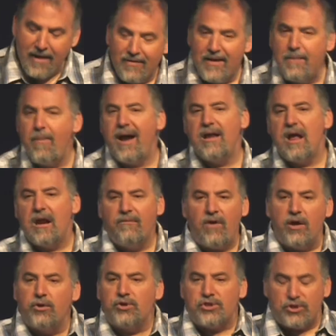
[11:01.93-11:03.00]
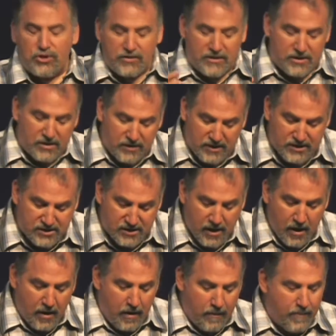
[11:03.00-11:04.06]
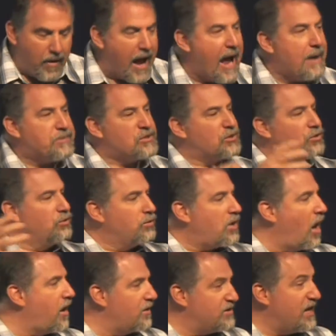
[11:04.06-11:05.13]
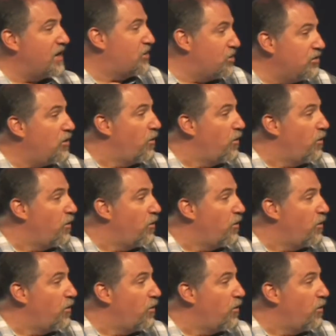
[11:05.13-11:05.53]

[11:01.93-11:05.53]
they might not have understood the, this absolute connotation,